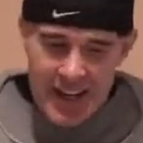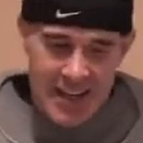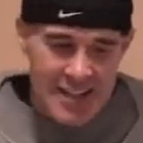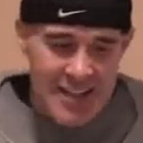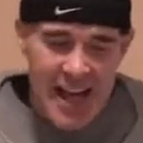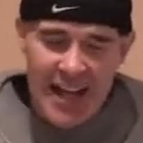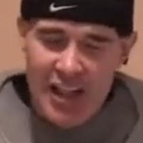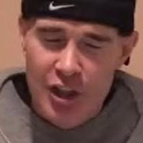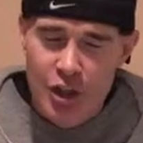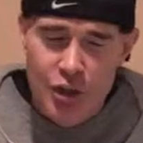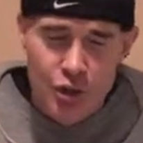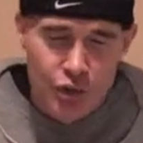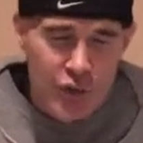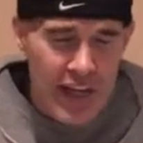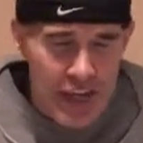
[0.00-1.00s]
It's not a
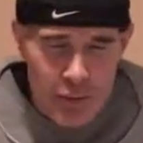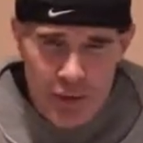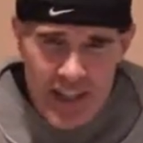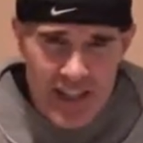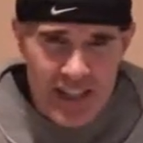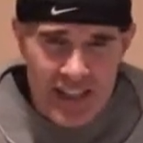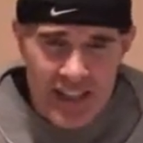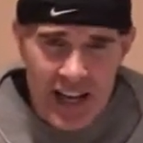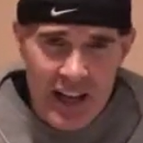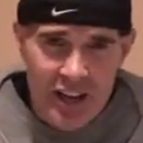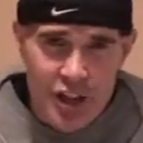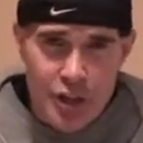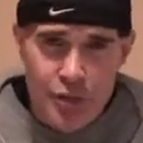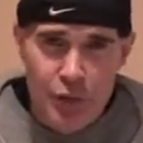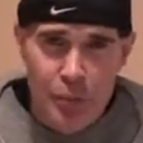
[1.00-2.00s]
great week in
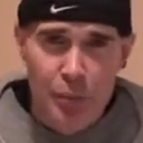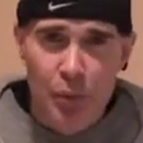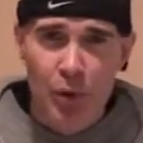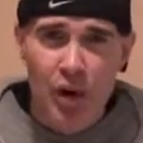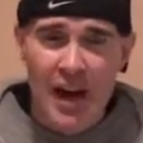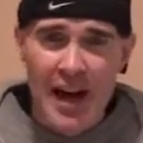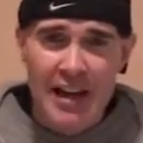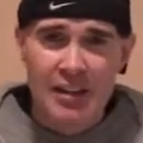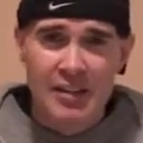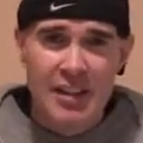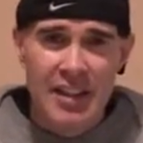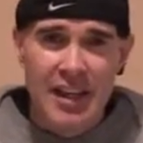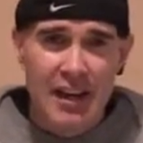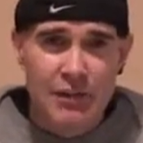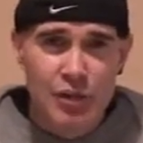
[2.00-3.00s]
college football. I don't
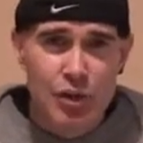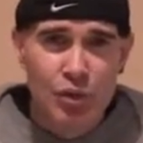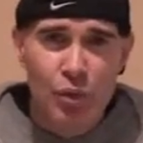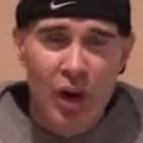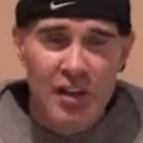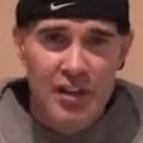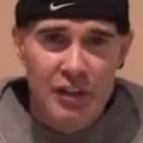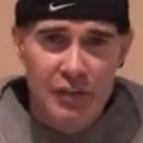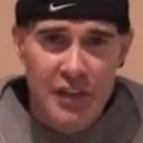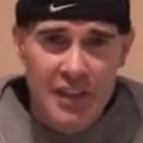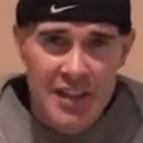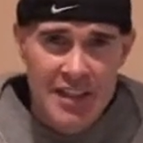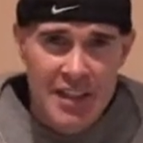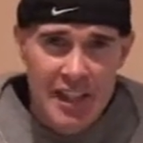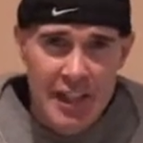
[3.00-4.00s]
think you have two
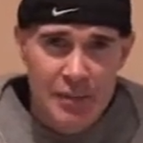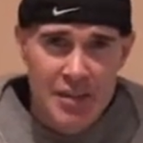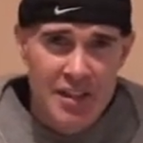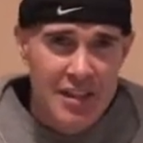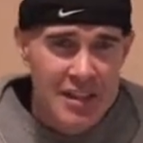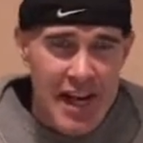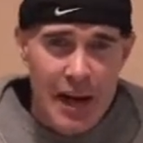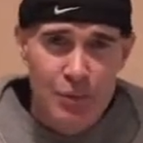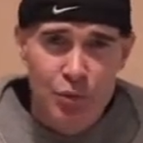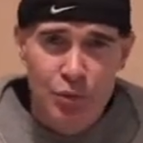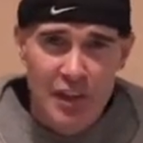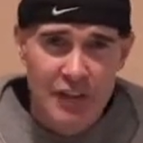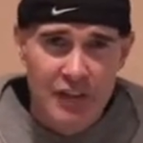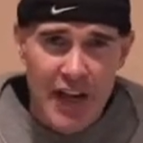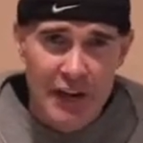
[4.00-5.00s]
undefeated teams in the top
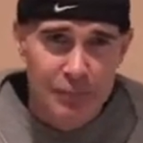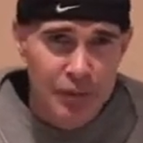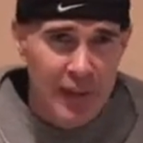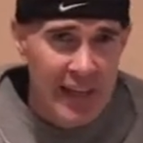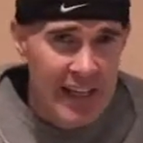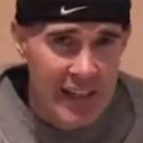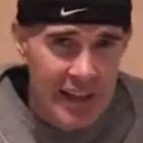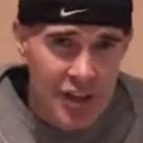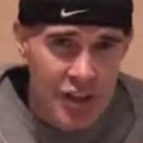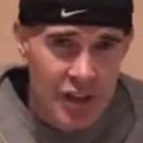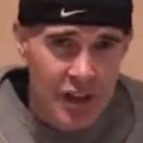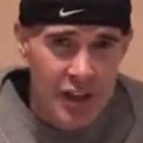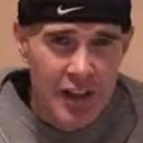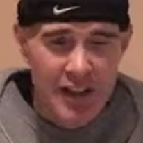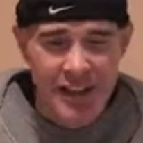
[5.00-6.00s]
25 playing each
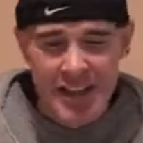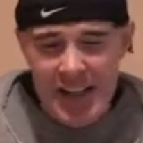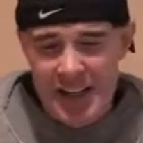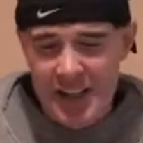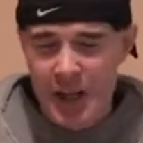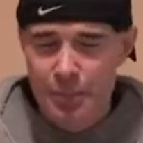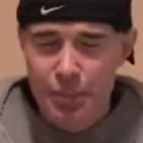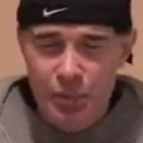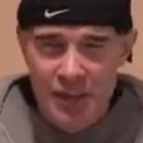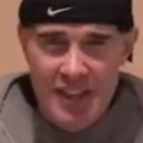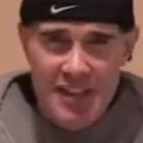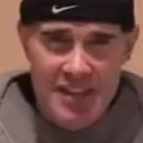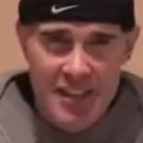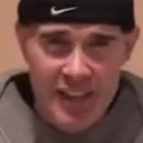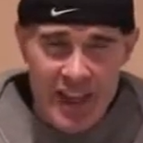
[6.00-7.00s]
other. You got a couple
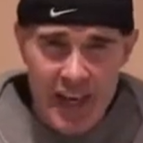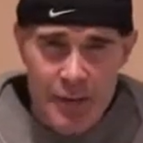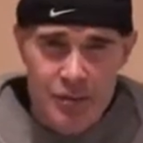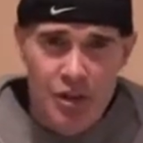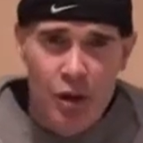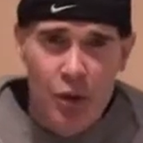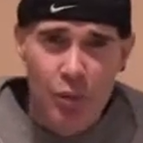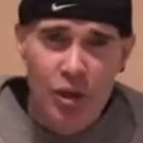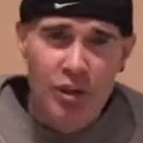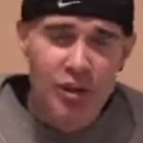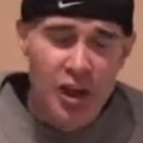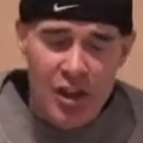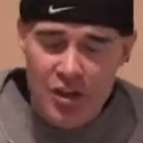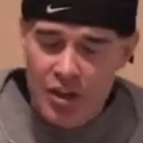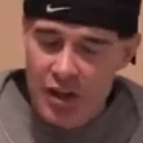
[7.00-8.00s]
decent games, though. We'll
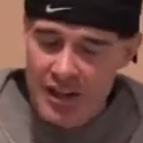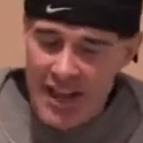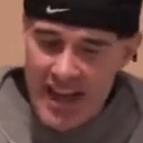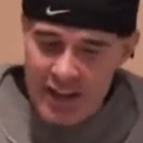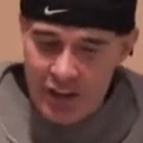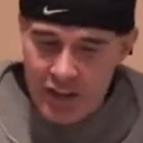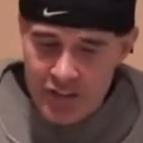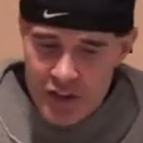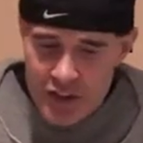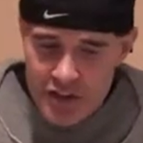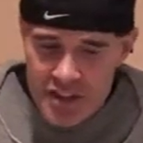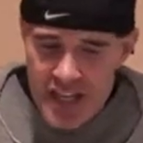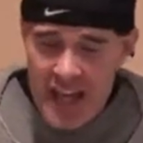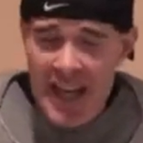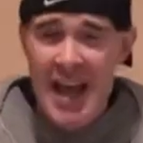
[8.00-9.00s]
touch on that on
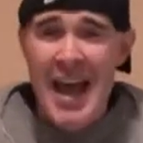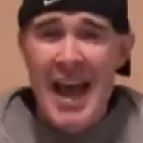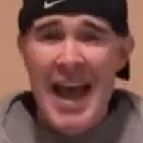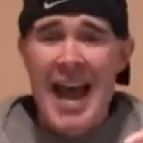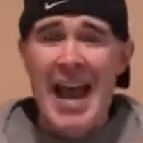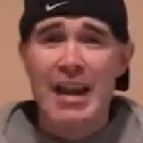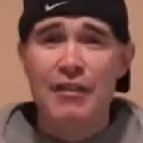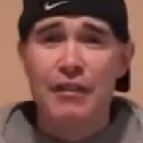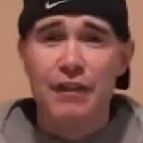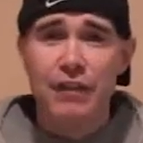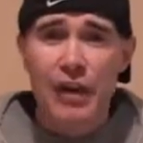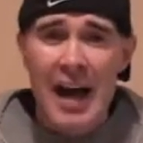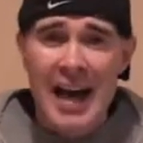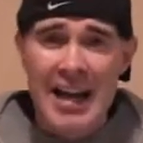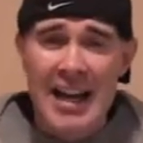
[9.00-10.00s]
Thursday. And
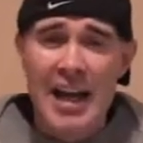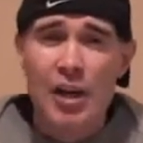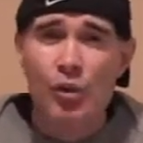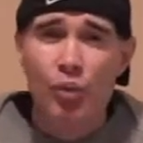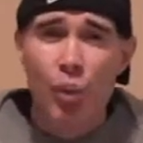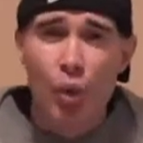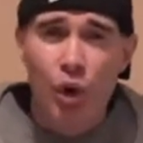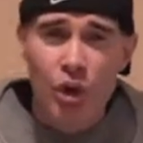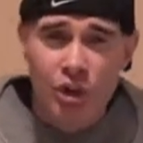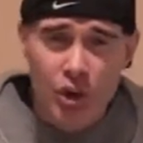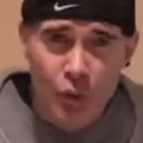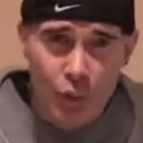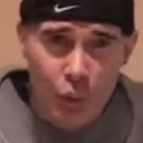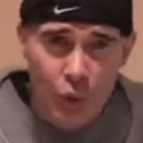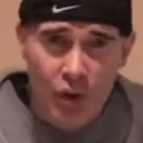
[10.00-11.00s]
Friday,
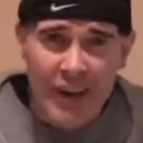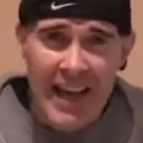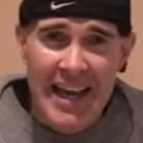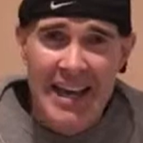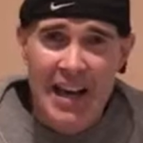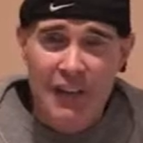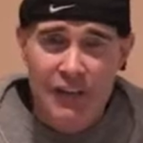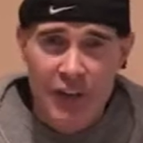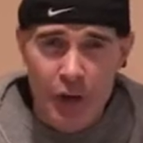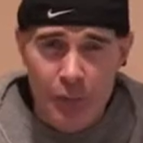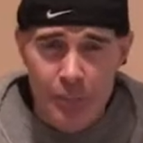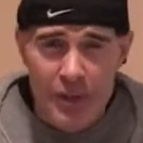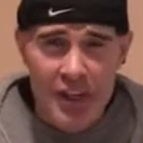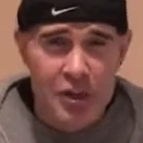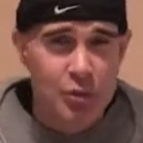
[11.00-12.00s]
wall-to-wall
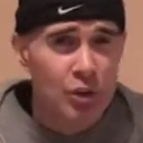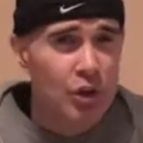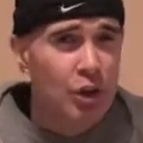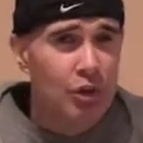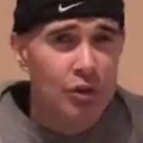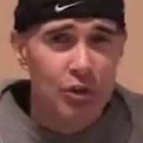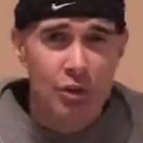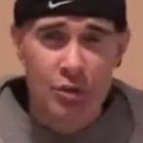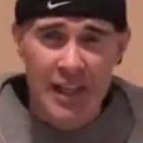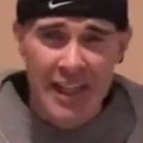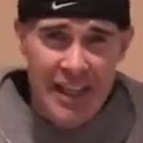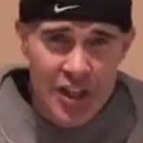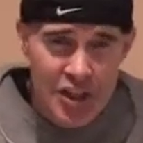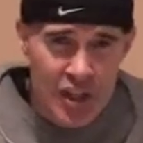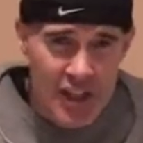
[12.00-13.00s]
NFL picks. We'll go through
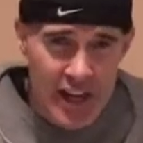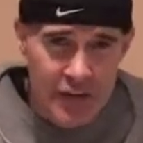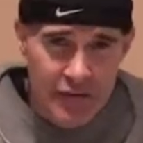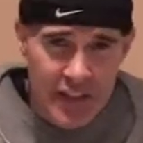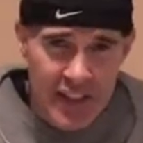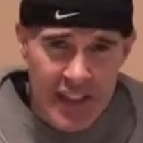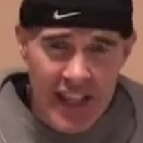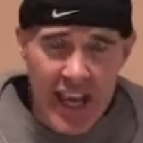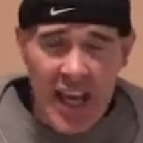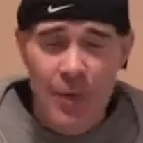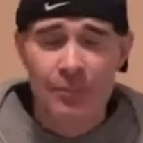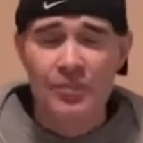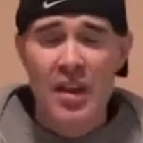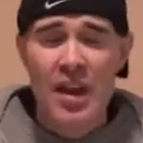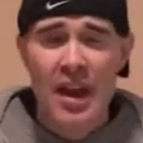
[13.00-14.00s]
each and every
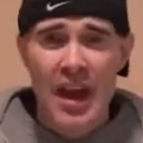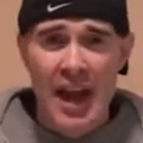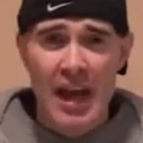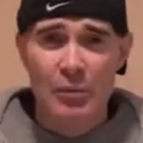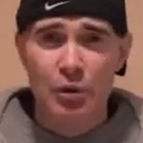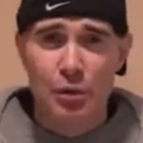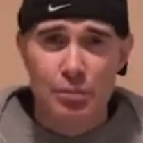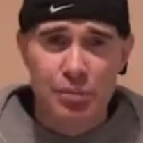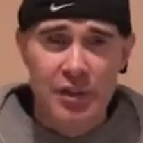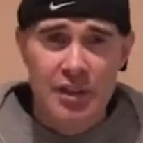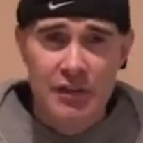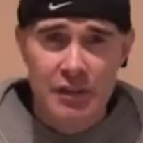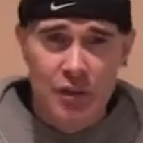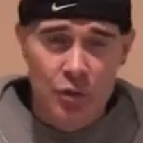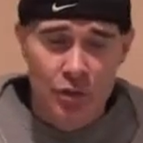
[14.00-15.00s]
game, and we'll
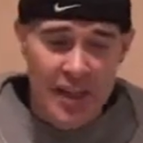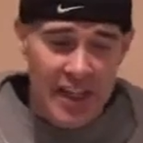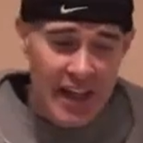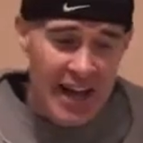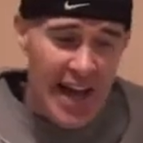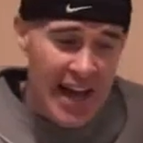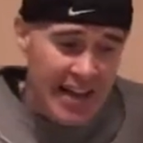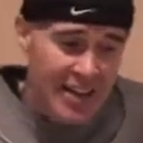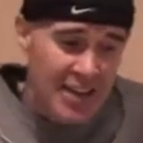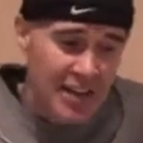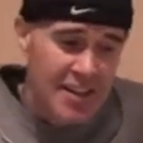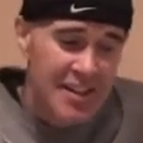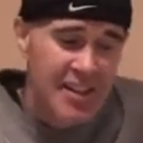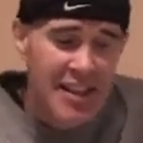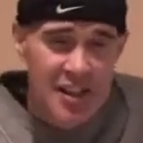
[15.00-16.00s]
preview the weekend. I had
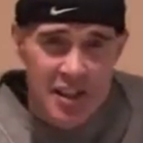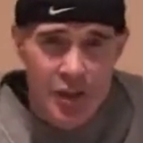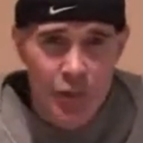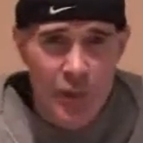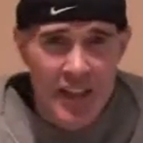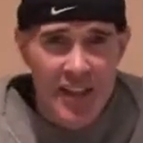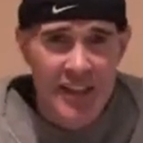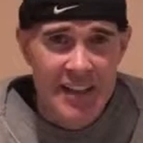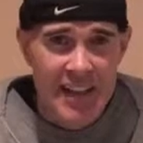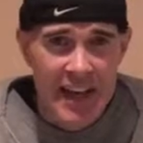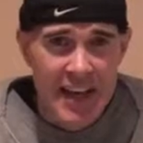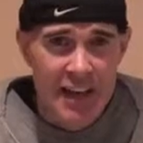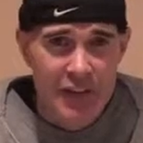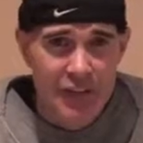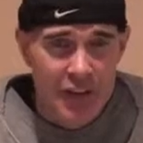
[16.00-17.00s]
another decent week in the
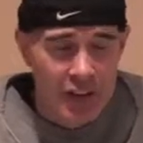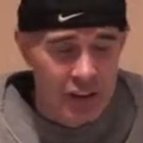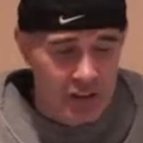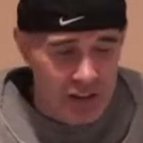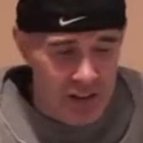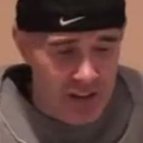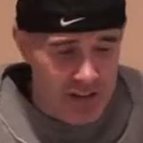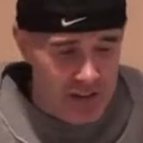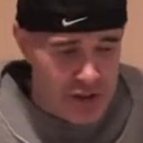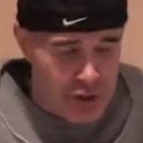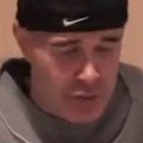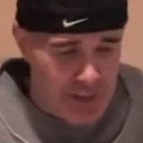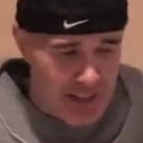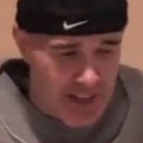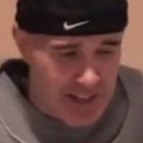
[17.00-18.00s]
NFL
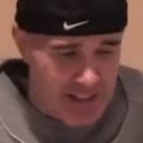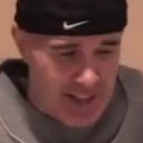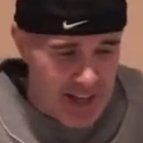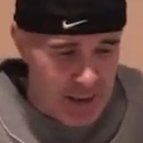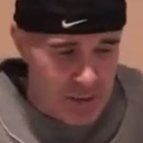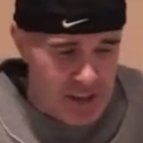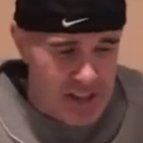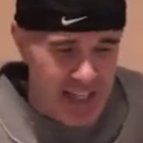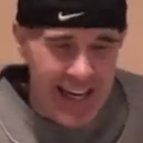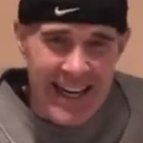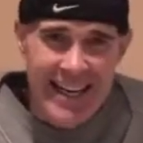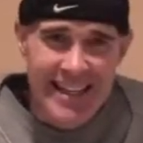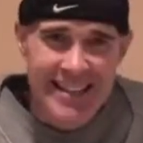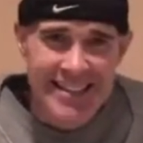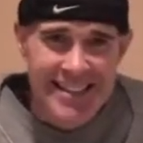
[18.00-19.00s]
this week. I think I was
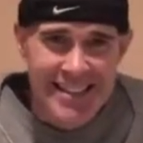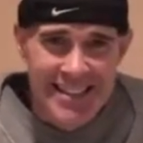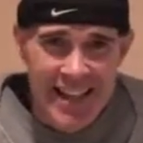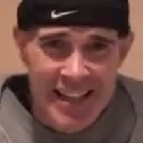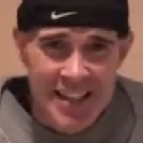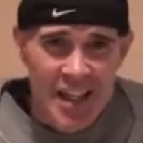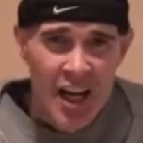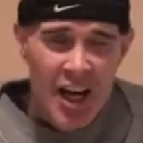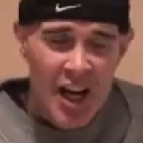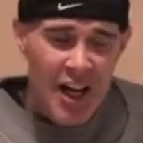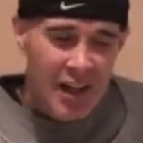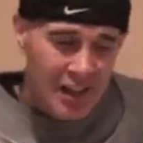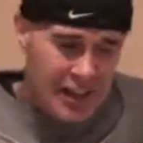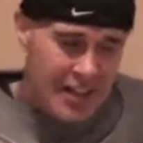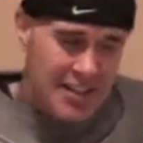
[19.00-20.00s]
8-6.
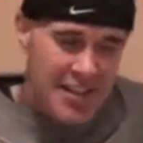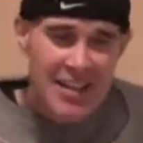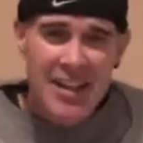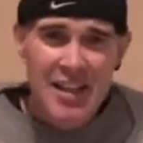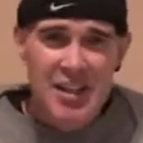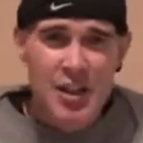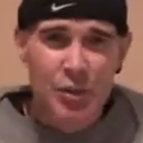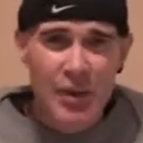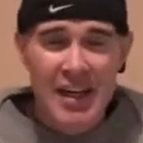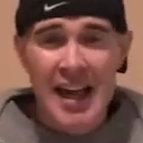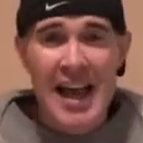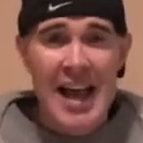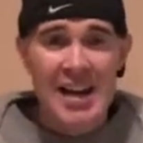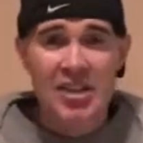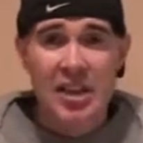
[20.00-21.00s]
It's a decent
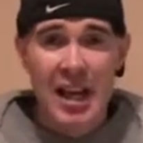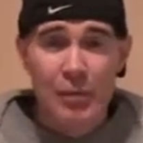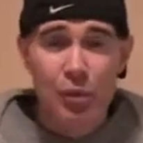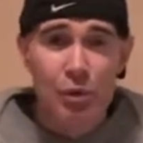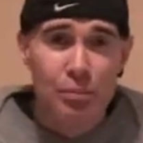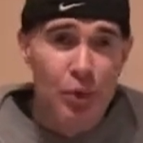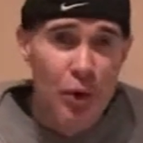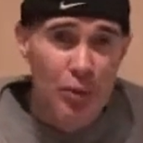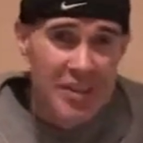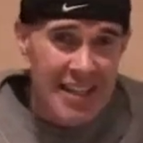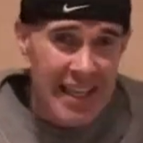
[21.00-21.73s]
week. I actually at one point